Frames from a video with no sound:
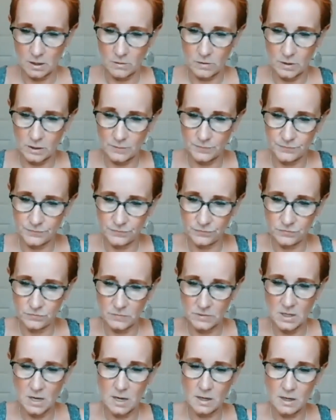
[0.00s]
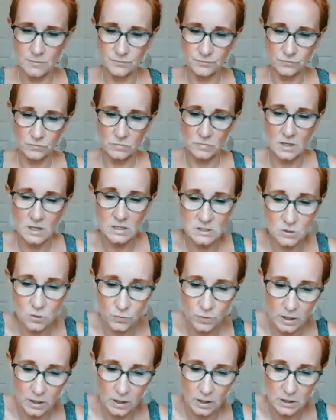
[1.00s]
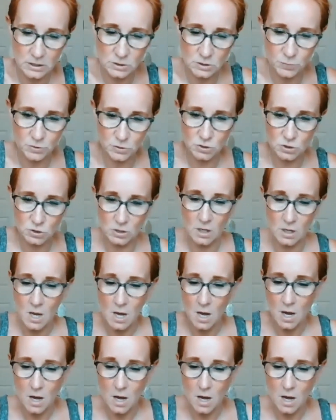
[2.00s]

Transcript: All right. Yay. That was a great contribution.